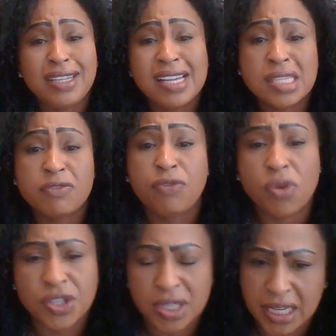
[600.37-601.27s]
less
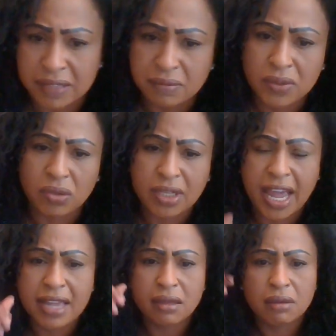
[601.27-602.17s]
fortunate,
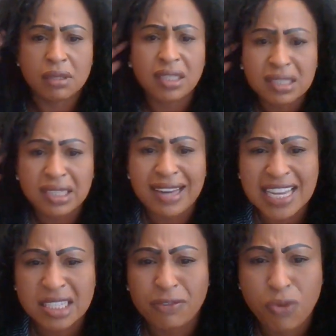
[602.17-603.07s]
okay? The, the
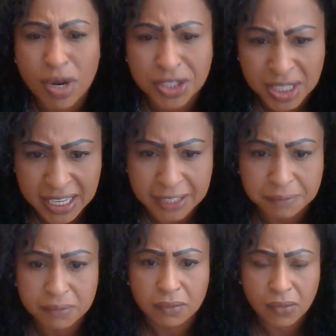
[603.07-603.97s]
less fortunate,
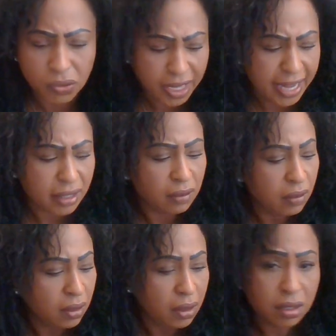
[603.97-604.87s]
okay?
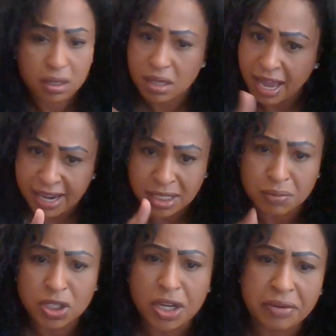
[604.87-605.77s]
I got
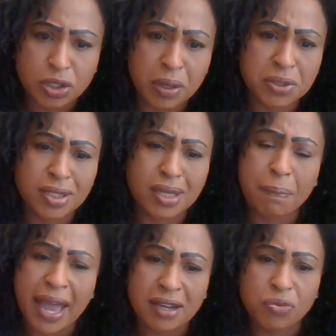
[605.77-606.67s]
some scriptures to
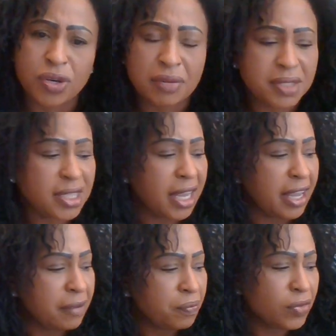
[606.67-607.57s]
back up what I'm
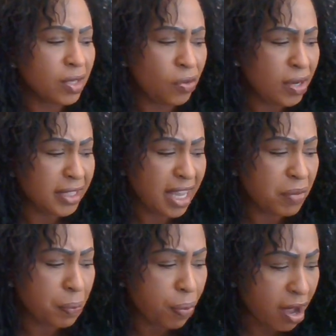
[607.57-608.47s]
saying. The Lord gave
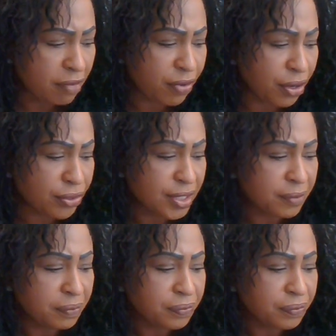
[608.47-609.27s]
me Proverbs